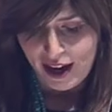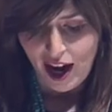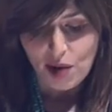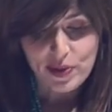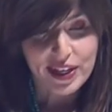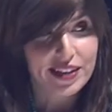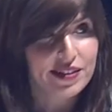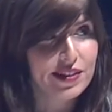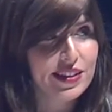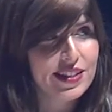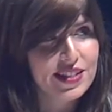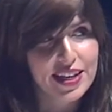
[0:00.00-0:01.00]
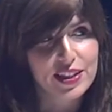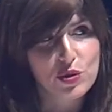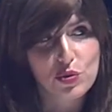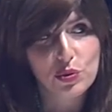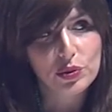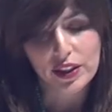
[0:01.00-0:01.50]
A beginner can take
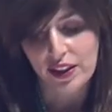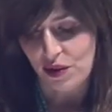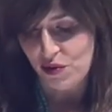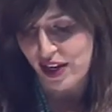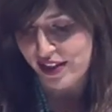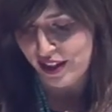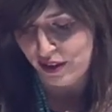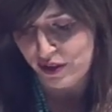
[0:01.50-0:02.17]
truly arresting